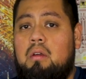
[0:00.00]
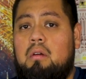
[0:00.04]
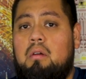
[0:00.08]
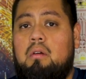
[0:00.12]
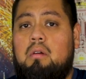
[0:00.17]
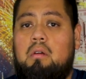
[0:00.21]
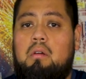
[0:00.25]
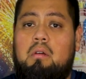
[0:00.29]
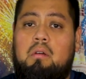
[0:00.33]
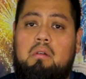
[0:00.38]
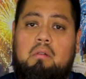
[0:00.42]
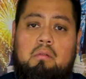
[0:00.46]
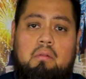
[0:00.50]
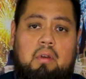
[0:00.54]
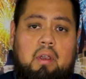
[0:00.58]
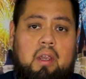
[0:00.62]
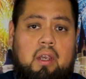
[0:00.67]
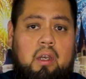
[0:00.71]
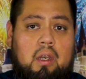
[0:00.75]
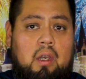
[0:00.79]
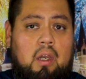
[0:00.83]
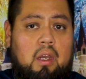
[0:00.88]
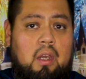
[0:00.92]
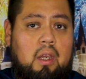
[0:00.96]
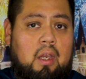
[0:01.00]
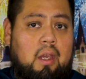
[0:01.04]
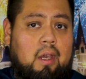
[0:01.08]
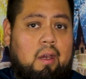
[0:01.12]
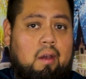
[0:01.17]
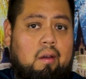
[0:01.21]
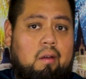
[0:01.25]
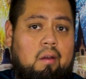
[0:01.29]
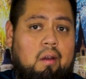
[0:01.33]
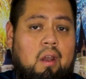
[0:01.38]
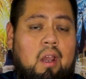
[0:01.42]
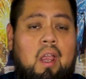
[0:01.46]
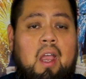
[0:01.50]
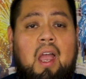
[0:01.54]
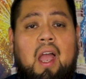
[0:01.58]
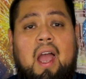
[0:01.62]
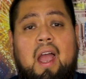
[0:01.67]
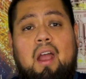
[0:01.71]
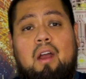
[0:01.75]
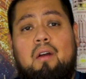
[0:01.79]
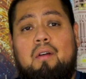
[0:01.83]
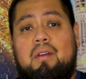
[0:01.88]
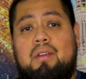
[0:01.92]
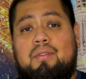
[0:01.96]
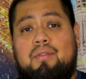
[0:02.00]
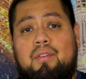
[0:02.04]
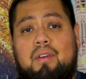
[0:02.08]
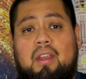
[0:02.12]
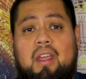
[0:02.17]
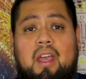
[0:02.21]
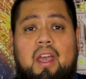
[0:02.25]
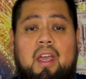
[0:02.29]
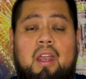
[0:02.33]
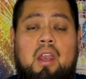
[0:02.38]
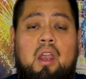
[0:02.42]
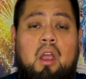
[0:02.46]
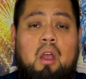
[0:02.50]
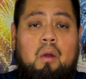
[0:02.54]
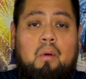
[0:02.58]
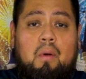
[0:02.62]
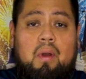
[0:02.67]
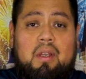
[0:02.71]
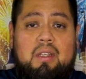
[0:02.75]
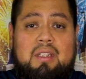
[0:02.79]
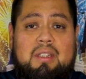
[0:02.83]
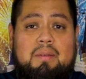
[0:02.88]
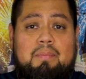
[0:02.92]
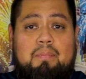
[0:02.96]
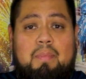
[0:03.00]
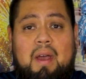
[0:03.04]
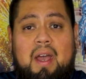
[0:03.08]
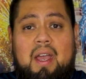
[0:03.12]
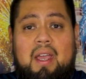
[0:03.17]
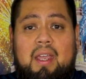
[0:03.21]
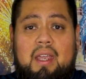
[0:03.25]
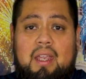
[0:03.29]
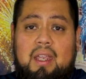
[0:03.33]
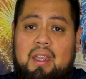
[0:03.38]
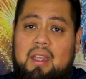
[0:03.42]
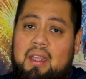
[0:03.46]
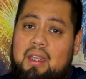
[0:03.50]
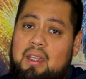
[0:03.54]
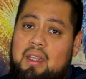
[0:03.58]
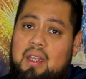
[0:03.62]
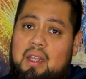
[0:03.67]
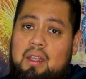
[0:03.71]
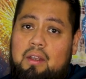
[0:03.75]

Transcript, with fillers: or right here. I always forget what spot the